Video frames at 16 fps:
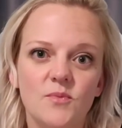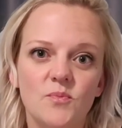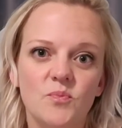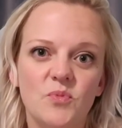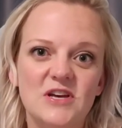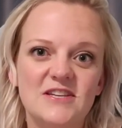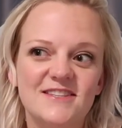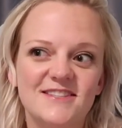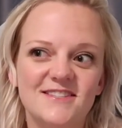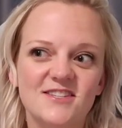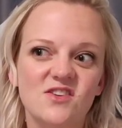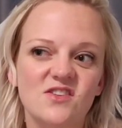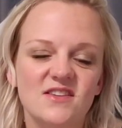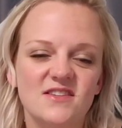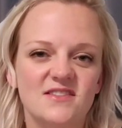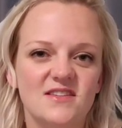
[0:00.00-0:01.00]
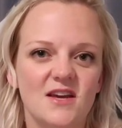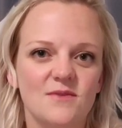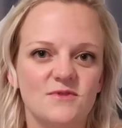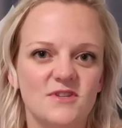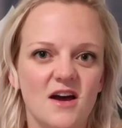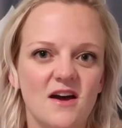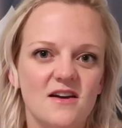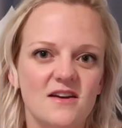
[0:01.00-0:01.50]
but still at the same
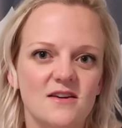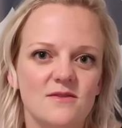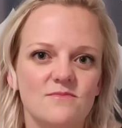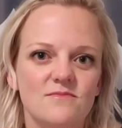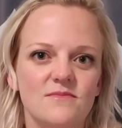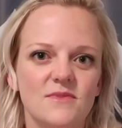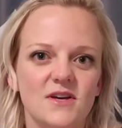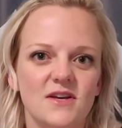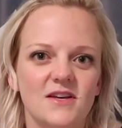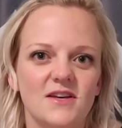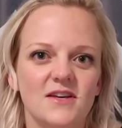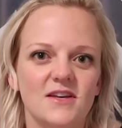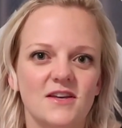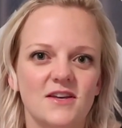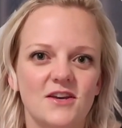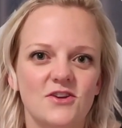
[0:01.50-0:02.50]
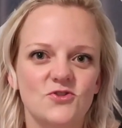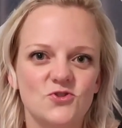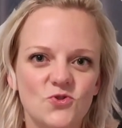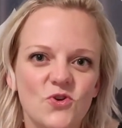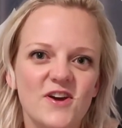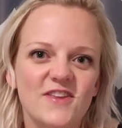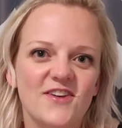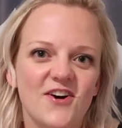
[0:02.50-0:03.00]
time
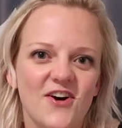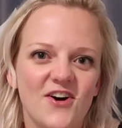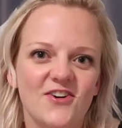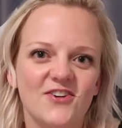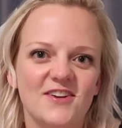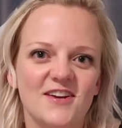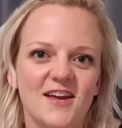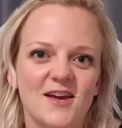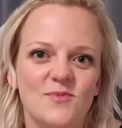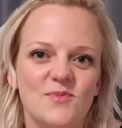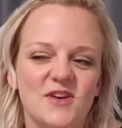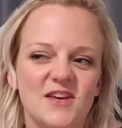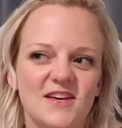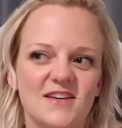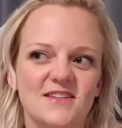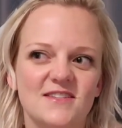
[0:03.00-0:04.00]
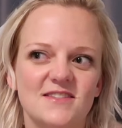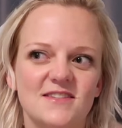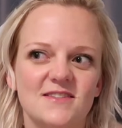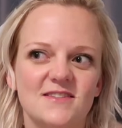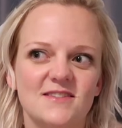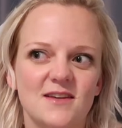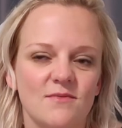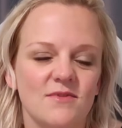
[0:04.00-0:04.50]
enjoy the holiday because
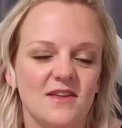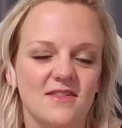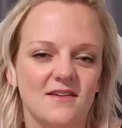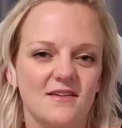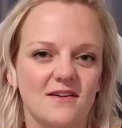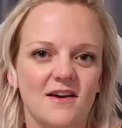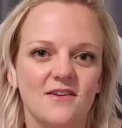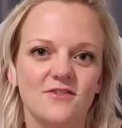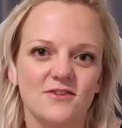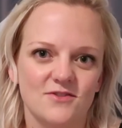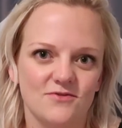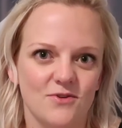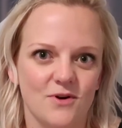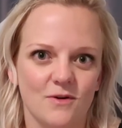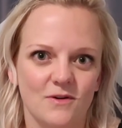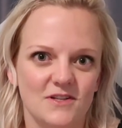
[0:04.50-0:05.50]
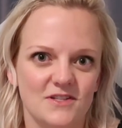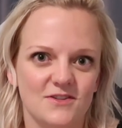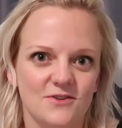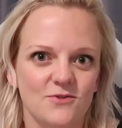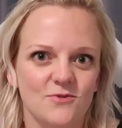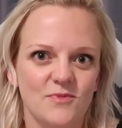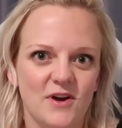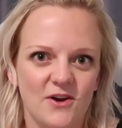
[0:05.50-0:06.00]
it's something that I looked forward
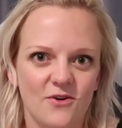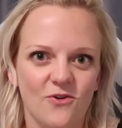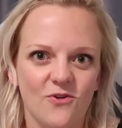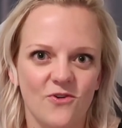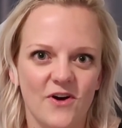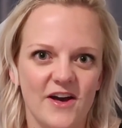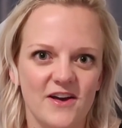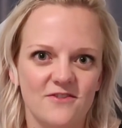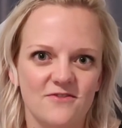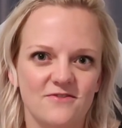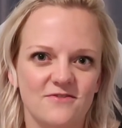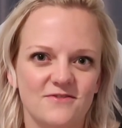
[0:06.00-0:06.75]
to my whole life.